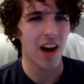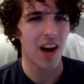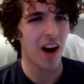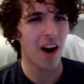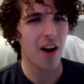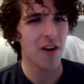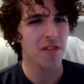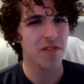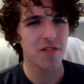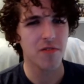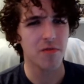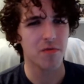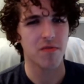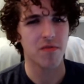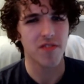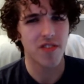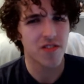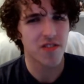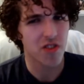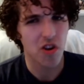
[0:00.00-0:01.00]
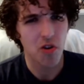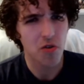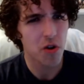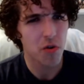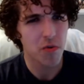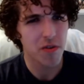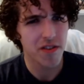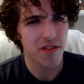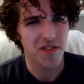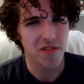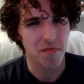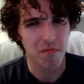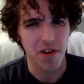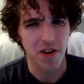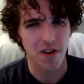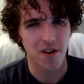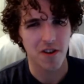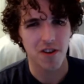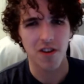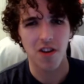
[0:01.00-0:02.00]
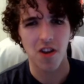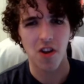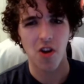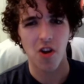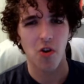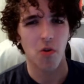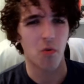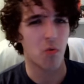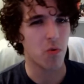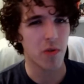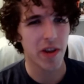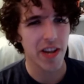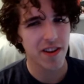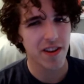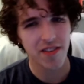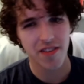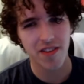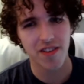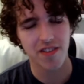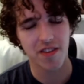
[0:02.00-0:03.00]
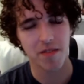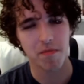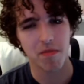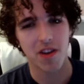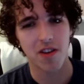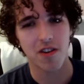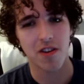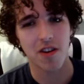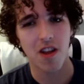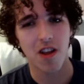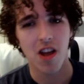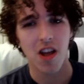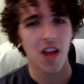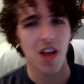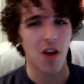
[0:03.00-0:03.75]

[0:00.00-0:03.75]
Also, Sissoko disappeared. Winks disappeared.